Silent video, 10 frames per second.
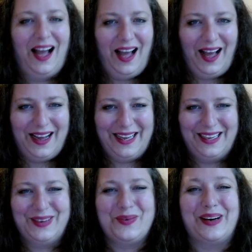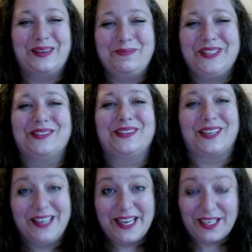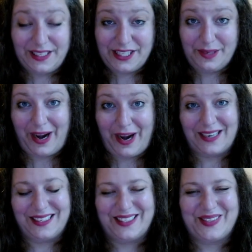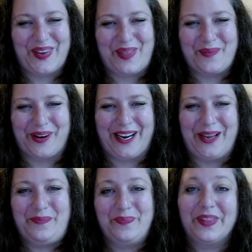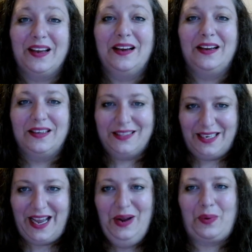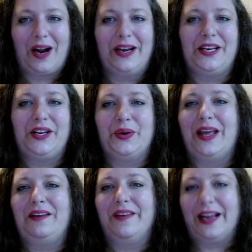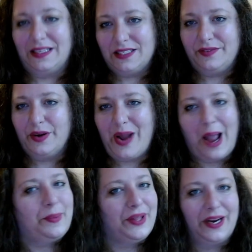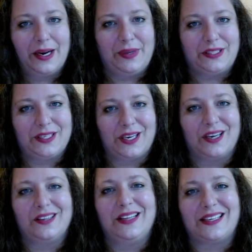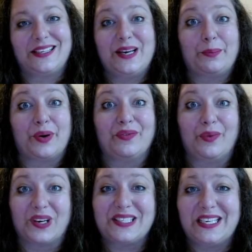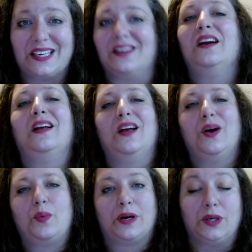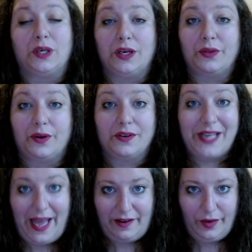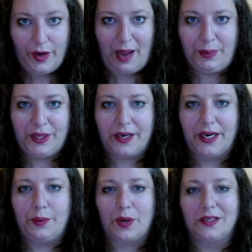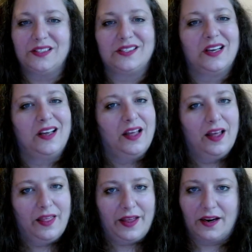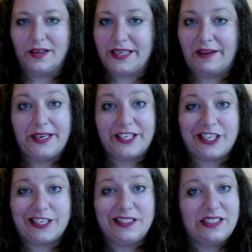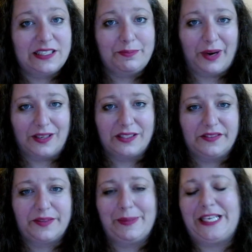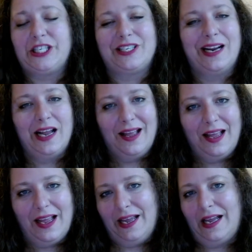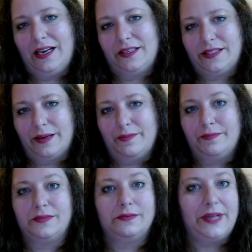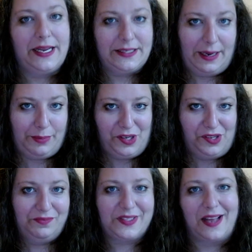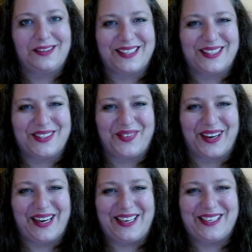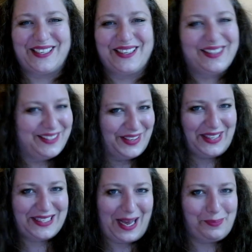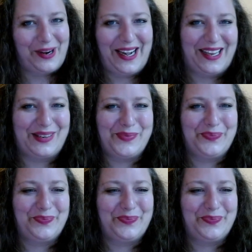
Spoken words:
Hi, welcome to Learn English and Practice with Marie. Today we're going to do Advanced Vocabulary Builder lesson number 14, where we'll go through 10 vocabulary words, their definitions, parts of speech, and some example sentences for each. So let's hop right in.